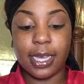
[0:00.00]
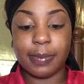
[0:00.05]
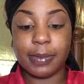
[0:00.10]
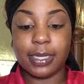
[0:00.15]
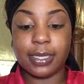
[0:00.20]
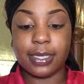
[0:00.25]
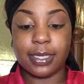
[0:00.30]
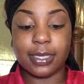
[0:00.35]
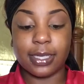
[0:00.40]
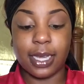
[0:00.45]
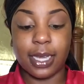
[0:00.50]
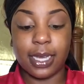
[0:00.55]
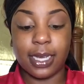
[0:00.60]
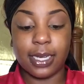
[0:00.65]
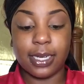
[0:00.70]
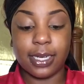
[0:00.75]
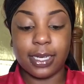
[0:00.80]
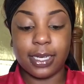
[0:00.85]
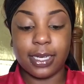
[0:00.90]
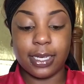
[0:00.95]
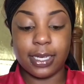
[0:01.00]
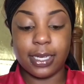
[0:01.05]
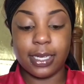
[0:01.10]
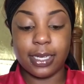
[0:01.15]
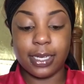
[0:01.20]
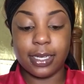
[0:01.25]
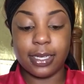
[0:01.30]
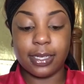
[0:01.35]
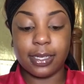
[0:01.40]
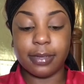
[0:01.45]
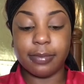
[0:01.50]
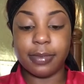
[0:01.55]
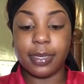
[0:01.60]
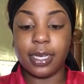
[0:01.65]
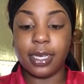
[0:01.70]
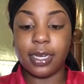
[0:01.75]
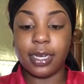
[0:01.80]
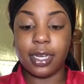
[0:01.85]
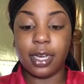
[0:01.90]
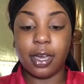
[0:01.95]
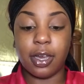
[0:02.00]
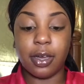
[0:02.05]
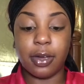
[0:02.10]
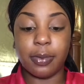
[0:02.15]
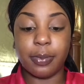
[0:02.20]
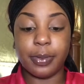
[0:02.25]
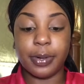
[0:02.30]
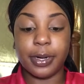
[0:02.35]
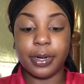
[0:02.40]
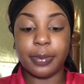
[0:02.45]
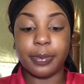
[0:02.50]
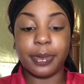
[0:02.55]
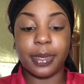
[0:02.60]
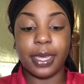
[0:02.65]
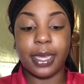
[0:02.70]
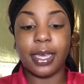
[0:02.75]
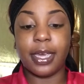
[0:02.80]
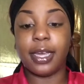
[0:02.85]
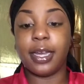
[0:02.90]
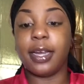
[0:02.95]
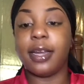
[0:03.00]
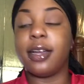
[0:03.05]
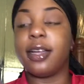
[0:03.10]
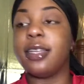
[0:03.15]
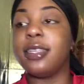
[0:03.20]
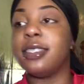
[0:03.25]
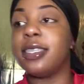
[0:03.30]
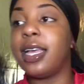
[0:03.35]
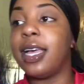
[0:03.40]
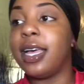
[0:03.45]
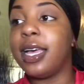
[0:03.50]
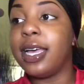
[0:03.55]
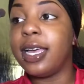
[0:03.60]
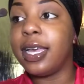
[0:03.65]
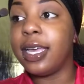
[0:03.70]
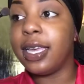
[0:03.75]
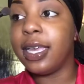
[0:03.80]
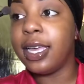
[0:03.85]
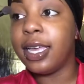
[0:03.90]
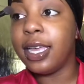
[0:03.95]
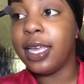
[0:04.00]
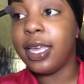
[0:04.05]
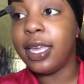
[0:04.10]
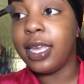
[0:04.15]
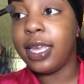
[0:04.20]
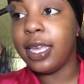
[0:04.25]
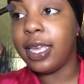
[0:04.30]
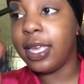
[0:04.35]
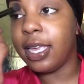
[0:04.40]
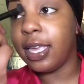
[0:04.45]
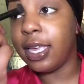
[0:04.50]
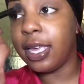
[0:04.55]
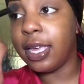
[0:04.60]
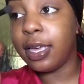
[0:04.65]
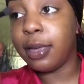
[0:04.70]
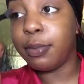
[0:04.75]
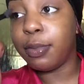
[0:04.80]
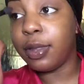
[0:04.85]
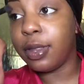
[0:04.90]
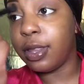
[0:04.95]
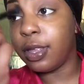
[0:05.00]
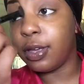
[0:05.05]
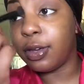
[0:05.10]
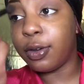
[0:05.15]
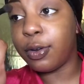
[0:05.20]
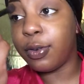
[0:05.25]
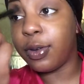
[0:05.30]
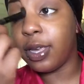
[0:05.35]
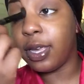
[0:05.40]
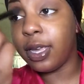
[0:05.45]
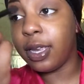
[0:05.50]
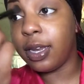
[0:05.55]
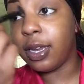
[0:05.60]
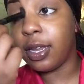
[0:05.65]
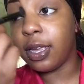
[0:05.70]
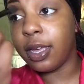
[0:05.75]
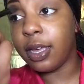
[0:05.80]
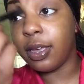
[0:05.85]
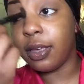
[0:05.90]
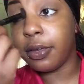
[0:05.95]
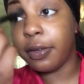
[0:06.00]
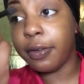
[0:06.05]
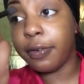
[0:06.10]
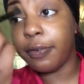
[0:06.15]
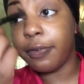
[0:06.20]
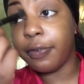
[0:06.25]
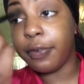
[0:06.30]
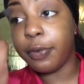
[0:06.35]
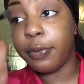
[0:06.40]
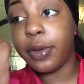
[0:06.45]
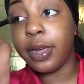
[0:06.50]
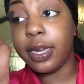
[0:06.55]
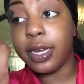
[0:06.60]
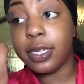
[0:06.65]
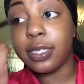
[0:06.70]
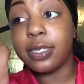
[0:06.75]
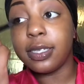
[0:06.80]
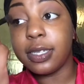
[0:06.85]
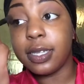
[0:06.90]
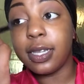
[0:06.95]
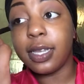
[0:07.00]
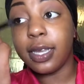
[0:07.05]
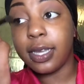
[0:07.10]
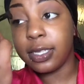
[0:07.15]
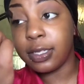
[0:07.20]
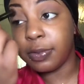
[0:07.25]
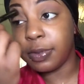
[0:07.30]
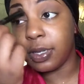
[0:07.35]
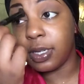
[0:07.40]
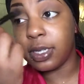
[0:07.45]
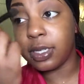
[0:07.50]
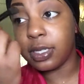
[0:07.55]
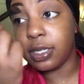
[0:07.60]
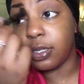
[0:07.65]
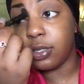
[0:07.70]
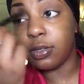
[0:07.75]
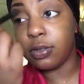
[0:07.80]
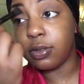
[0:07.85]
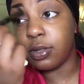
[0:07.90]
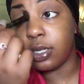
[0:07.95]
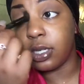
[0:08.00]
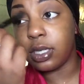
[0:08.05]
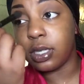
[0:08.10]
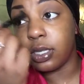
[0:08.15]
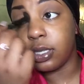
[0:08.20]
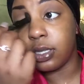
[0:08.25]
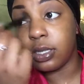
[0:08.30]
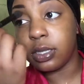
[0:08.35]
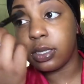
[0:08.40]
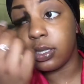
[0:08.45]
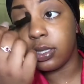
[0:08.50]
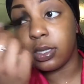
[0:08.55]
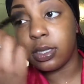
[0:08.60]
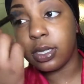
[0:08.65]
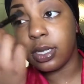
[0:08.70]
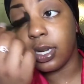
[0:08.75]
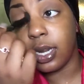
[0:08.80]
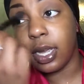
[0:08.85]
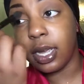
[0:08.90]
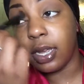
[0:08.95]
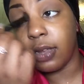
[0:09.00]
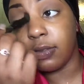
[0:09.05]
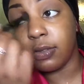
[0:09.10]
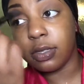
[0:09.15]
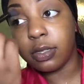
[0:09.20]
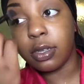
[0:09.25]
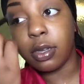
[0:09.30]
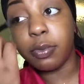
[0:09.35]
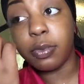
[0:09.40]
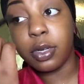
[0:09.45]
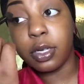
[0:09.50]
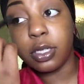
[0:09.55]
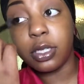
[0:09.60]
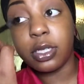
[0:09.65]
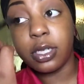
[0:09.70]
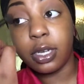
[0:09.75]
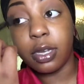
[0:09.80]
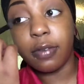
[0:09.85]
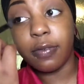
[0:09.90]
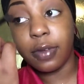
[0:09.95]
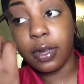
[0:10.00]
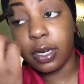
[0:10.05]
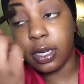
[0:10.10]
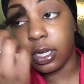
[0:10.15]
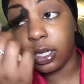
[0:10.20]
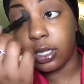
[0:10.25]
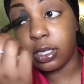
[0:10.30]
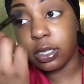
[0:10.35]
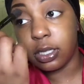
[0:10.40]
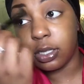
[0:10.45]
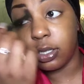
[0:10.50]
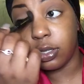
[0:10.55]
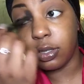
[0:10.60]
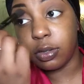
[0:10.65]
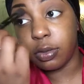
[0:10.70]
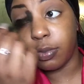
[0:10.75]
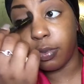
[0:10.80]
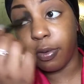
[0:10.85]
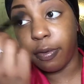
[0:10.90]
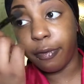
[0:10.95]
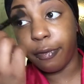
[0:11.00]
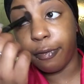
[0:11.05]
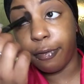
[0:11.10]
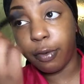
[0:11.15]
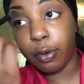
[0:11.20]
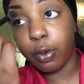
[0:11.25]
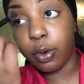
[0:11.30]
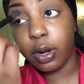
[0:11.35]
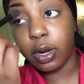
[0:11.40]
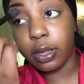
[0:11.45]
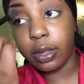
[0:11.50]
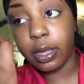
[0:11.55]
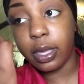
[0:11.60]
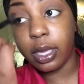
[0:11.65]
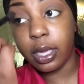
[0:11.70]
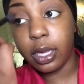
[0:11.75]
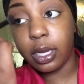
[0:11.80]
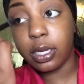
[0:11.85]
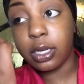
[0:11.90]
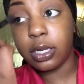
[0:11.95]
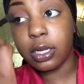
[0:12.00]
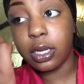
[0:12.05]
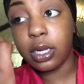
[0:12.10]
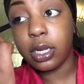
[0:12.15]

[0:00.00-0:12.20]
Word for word: I'm excited. I'm getting all prepared because I am the queen of waiting to the last minute to do things. And I have so much stuff I need to do before then.